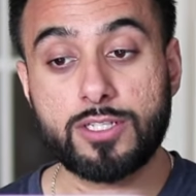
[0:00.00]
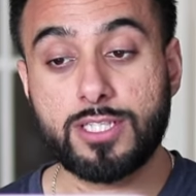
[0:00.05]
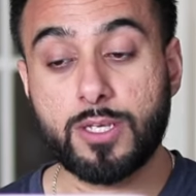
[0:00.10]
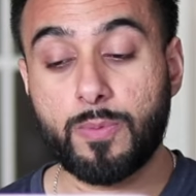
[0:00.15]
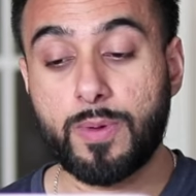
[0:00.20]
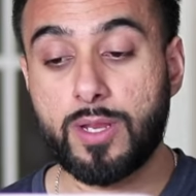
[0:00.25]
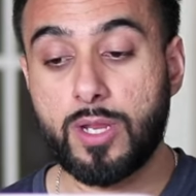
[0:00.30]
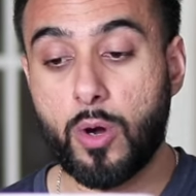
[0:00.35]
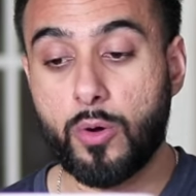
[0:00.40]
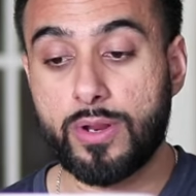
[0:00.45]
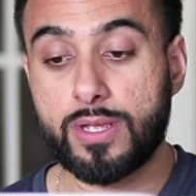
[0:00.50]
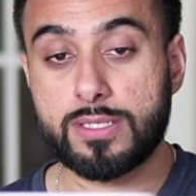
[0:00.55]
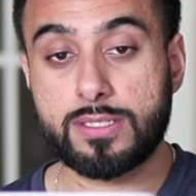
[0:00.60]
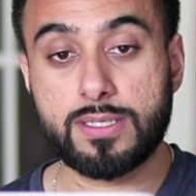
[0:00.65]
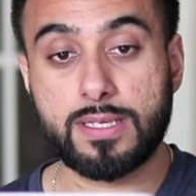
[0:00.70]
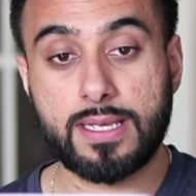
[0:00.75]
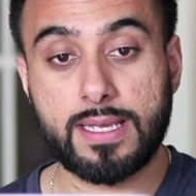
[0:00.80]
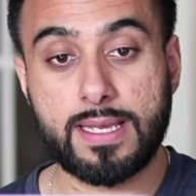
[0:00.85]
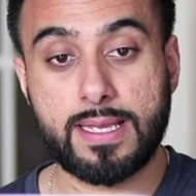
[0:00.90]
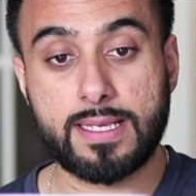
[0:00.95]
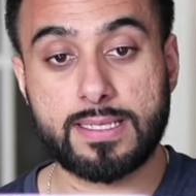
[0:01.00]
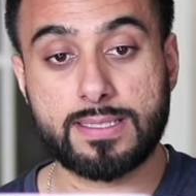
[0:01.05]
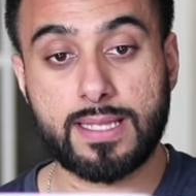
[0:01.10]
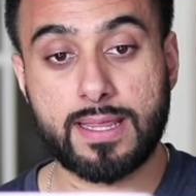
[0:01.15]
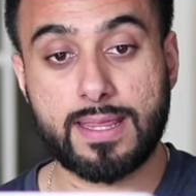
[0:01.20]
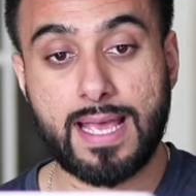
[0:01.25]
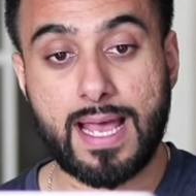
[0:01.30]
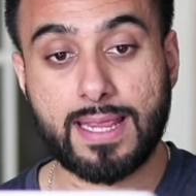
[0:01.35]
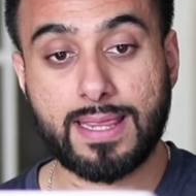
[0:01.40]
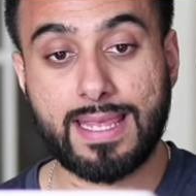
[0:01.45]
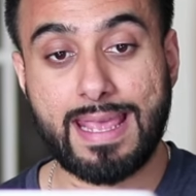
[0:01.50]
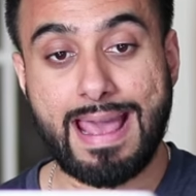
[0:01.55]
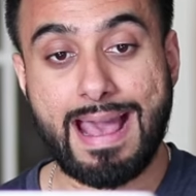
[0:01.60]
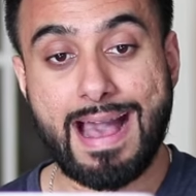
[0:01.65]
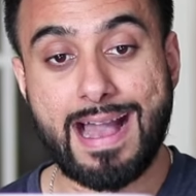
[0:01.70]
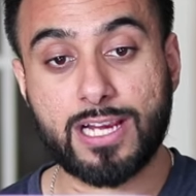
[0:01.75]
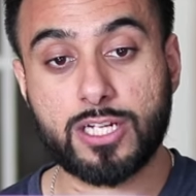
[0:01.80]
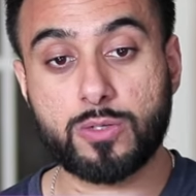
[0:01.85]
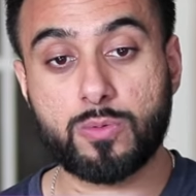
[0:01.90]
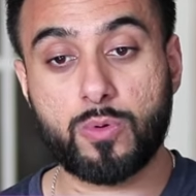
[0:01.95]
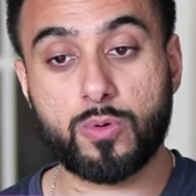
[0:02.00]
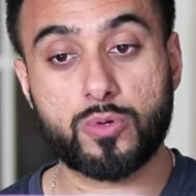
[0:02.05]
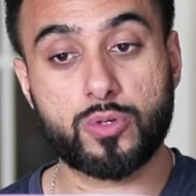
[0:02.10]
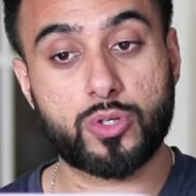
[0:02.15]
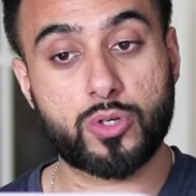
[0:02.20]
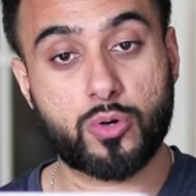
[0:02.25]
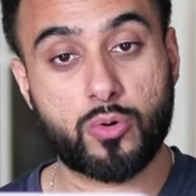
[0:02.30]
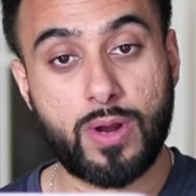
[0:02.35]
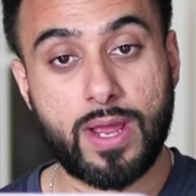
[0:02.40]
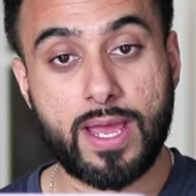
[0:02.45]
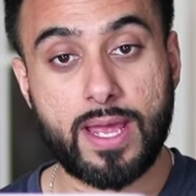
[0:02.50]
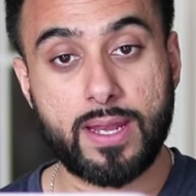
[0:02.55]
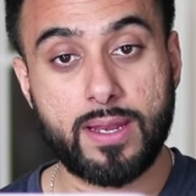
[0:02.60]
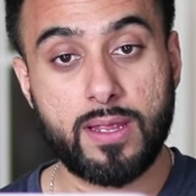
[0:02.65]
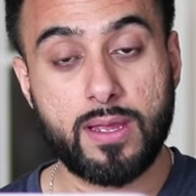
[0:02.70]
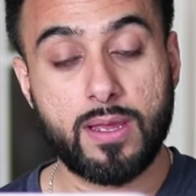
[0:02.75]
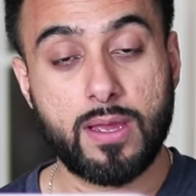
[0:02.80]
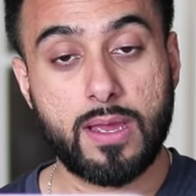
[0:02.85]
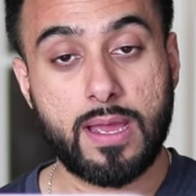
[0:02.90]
we notice is that the actual trend,